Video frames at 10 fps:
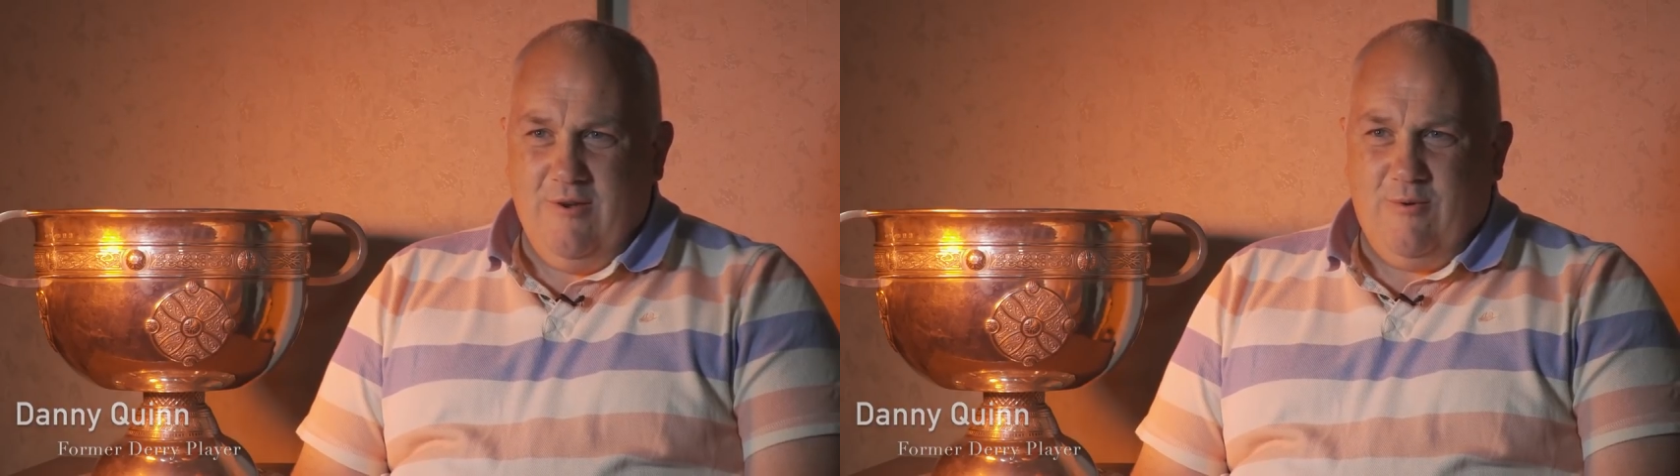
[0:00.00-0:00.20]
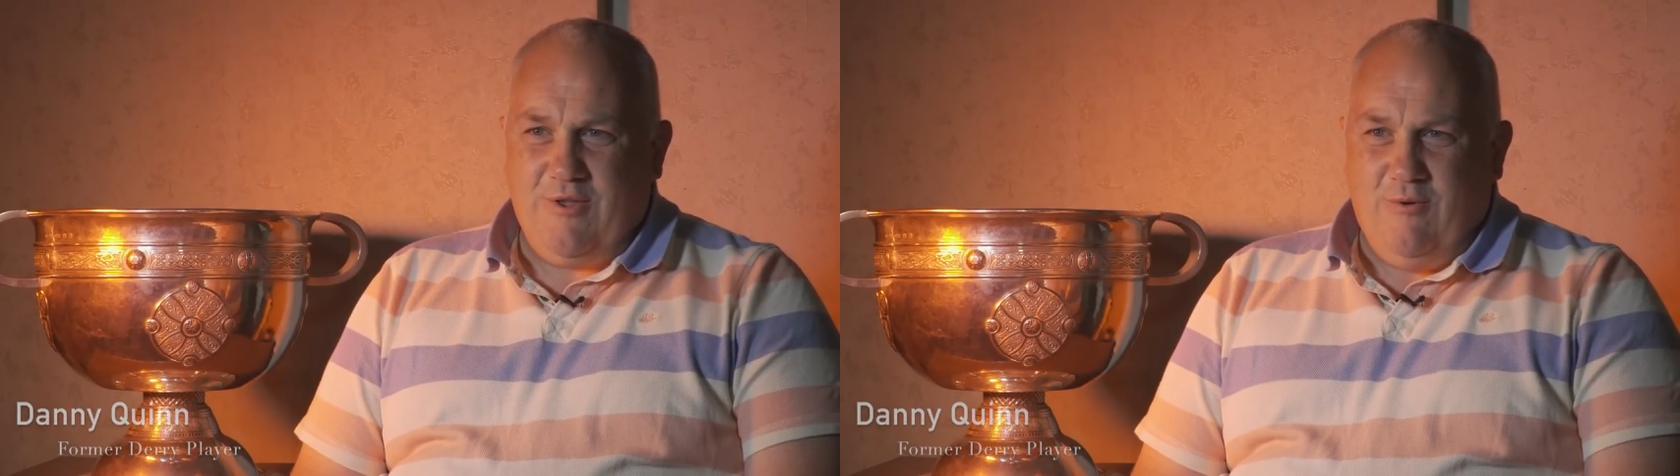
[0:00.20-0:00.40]

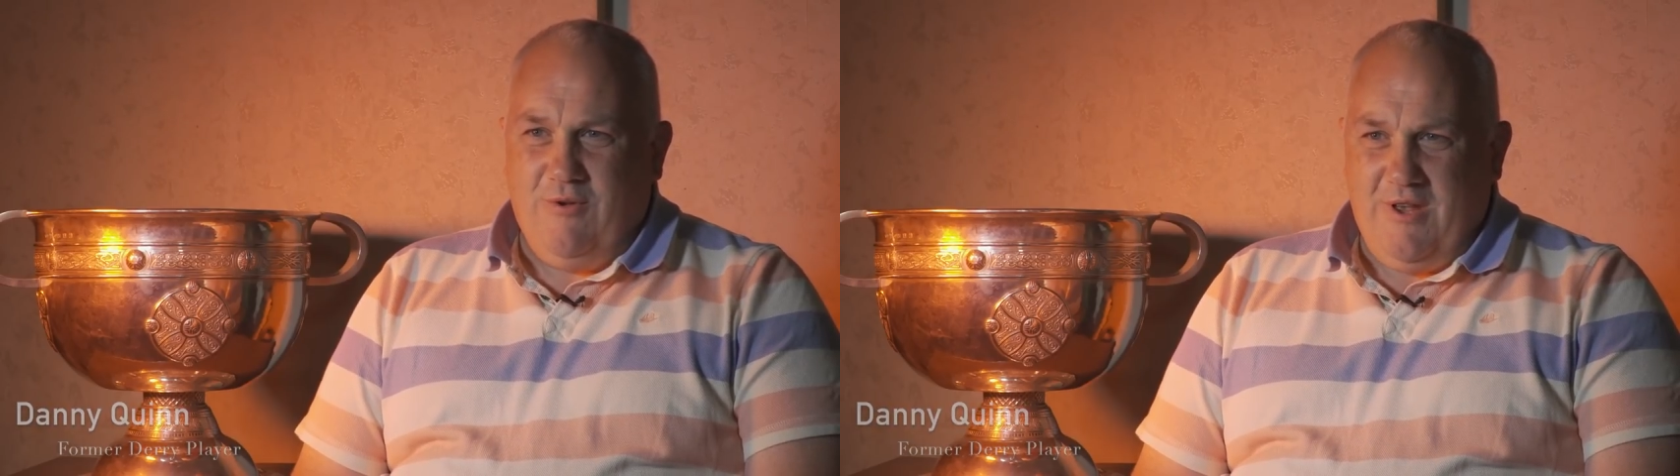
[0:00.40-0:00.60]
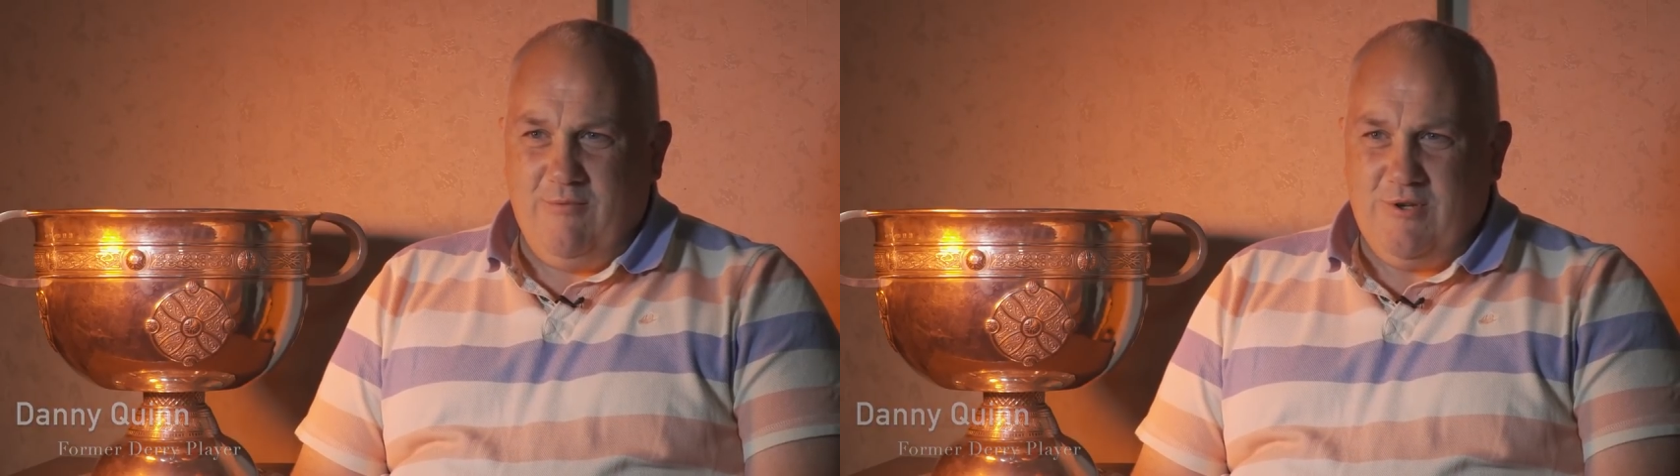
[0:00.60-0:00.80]
what the whole
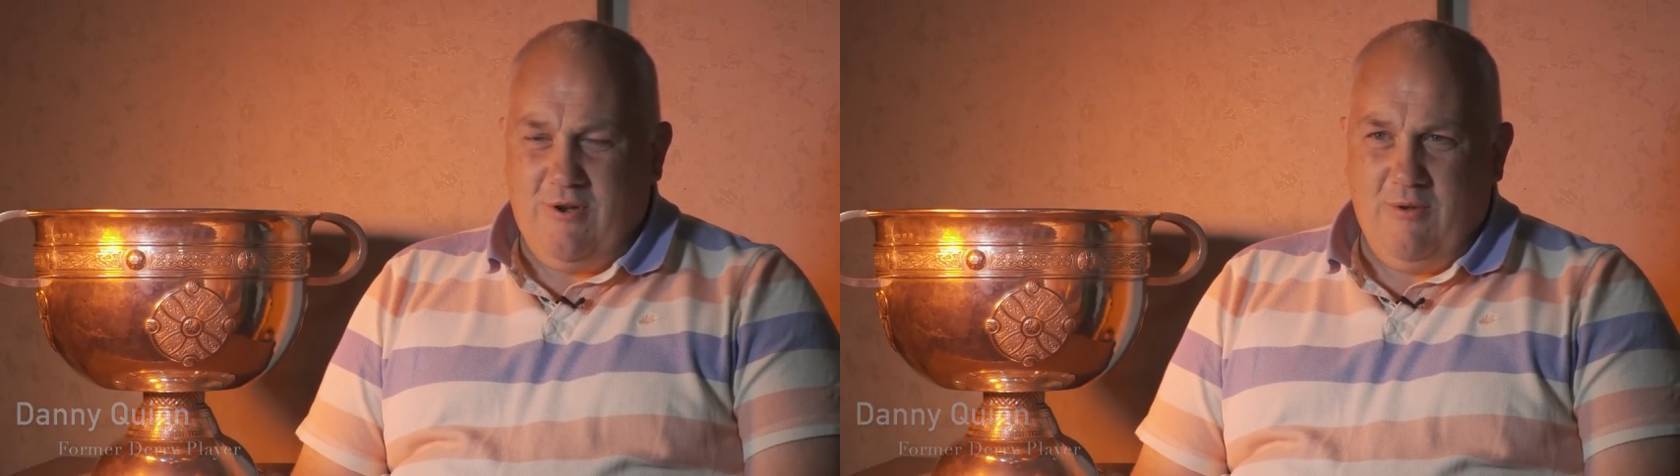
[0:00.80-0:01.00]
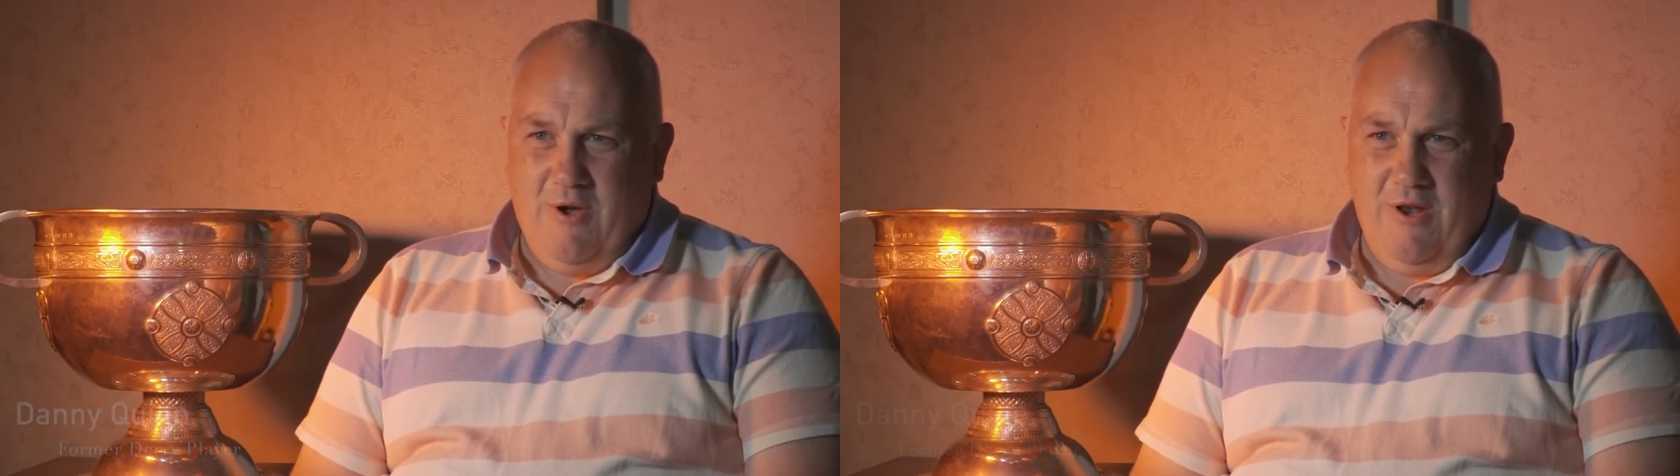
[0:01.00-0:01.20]
thing was
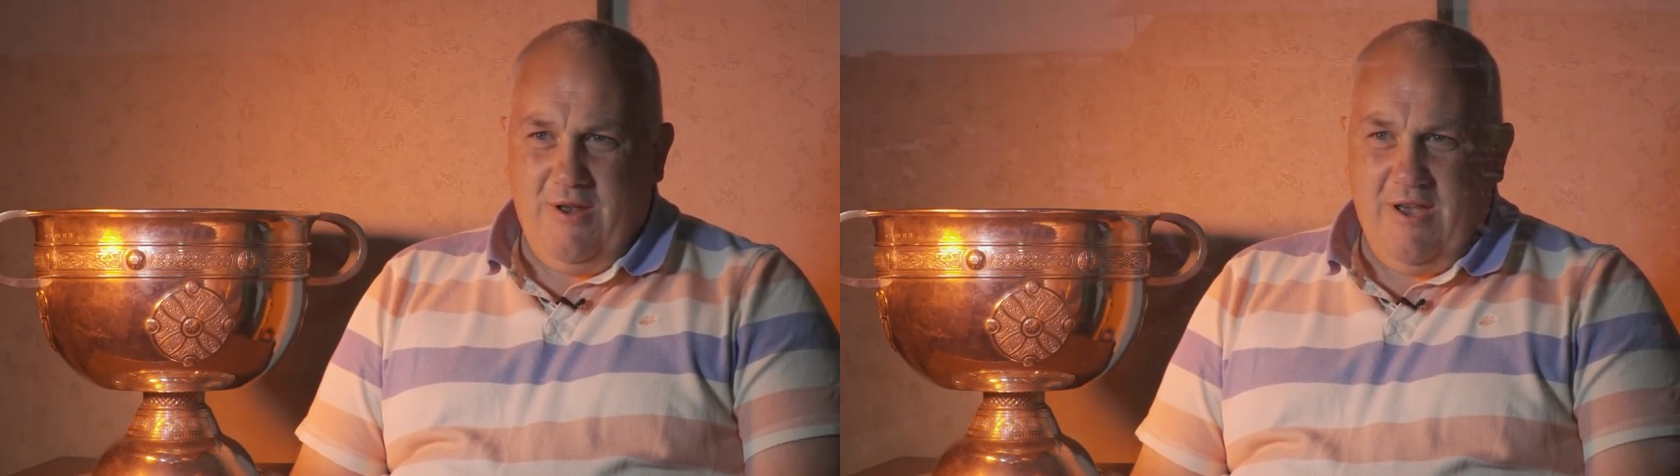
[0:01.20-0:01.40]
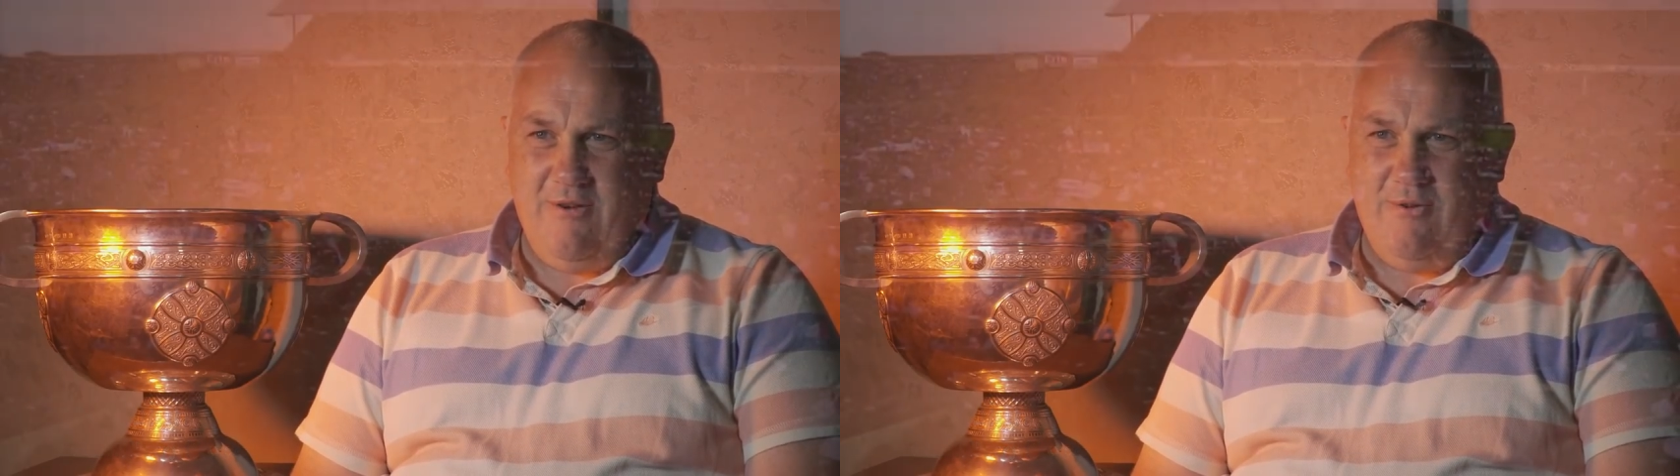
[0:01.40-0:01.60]
all about.
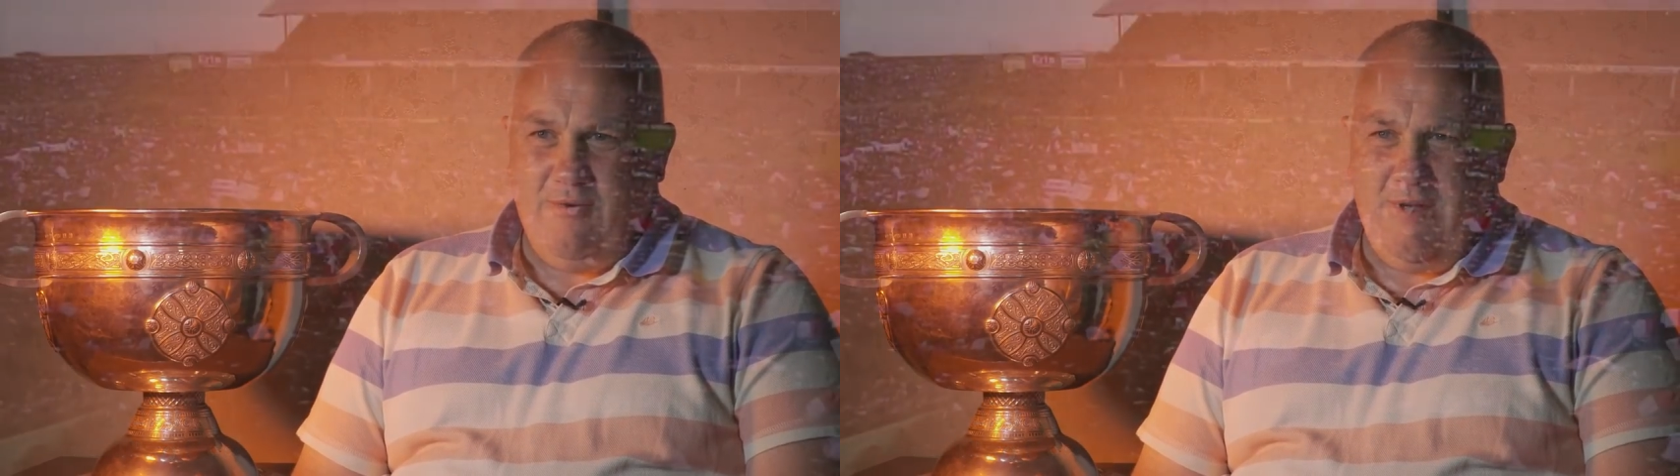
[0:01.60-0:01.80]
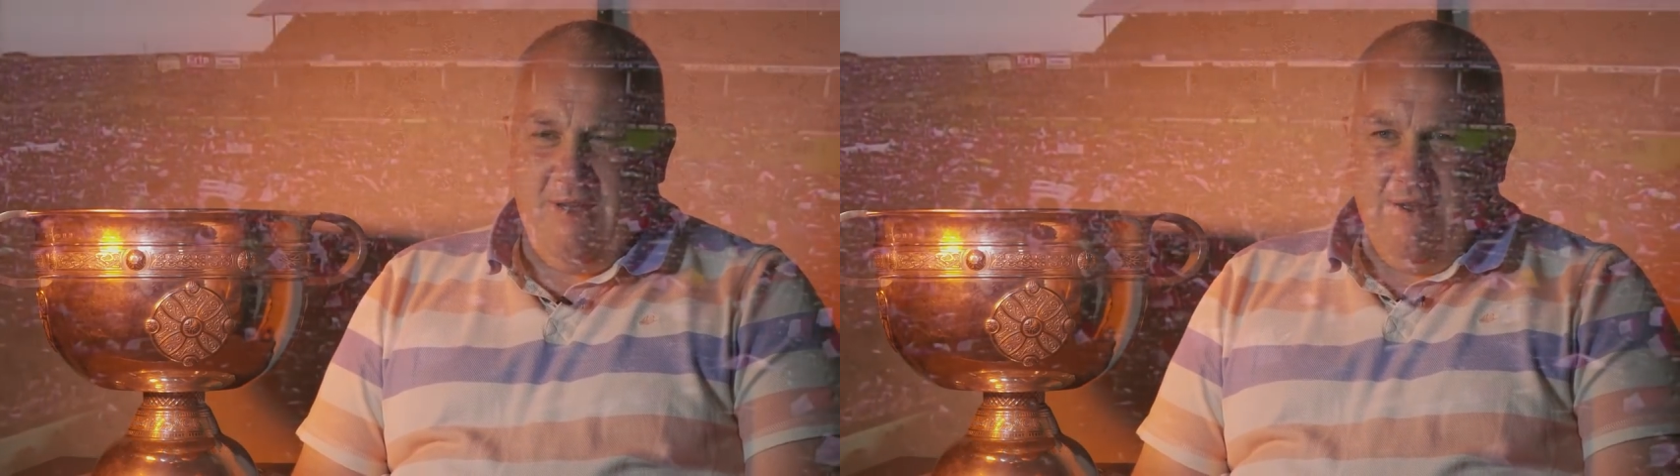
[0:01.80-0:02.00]
You know,